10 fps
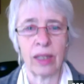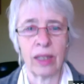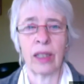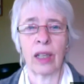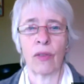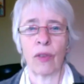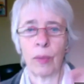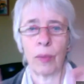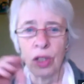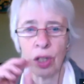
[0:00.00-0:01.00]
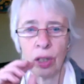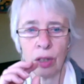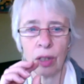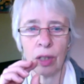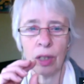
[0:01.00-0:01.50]
that from each
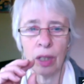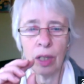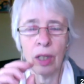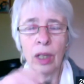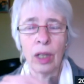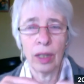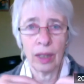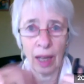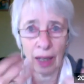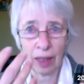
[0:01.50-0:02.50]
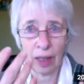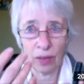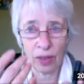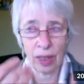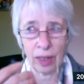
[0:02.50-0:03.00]
other, that
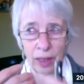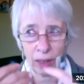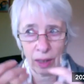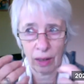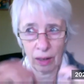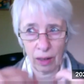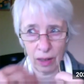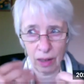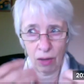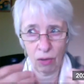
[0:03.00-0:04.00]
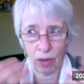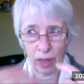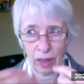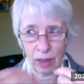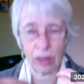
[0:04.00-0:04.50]
gives like
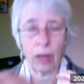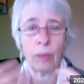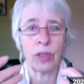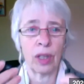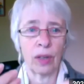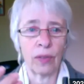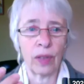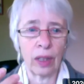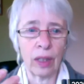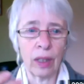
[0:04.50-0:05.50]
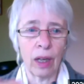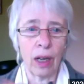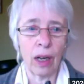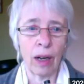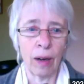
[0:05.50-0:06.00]
already some safety.
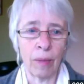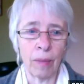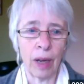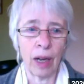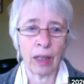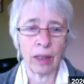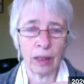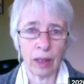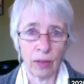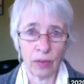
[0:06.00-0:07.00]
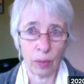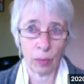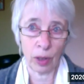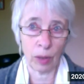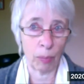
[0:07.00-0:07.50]
And if
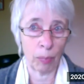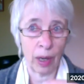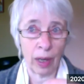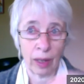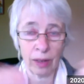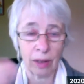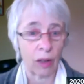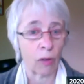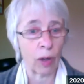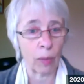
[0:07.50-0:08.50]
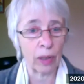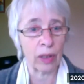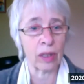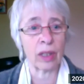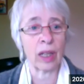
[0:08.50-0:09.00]
somebody breaks the agreements,
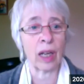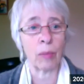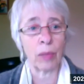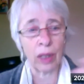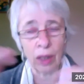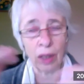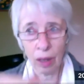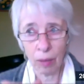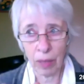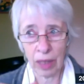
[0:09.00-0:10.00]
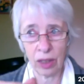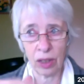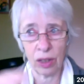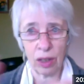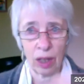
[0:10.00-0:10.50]
it can be
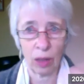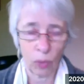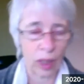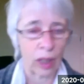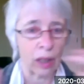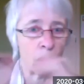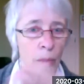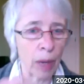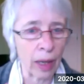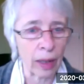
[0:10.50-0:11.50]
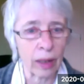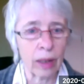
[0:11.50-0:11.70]
mentioned and we can come back.